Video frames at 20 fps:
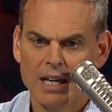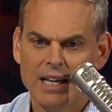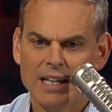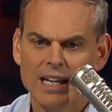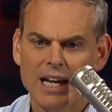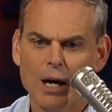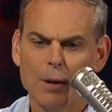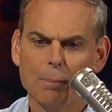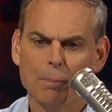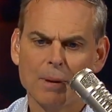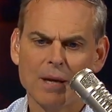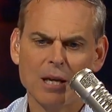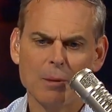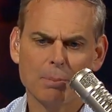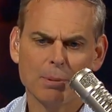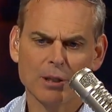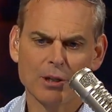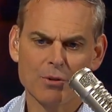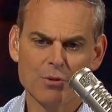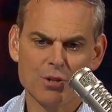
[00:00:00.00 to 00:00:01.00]
Now,
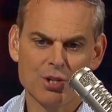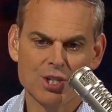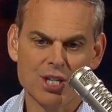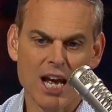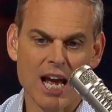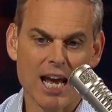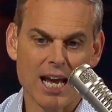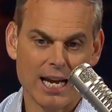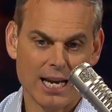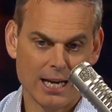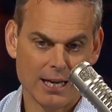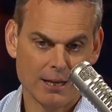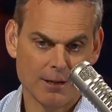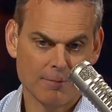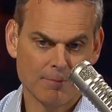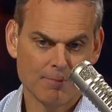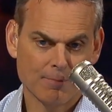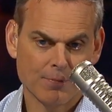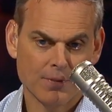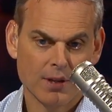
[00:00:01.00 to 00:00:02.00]
people are
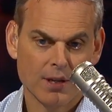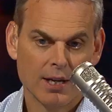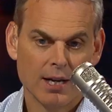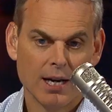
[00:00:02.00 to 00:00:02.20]
saying,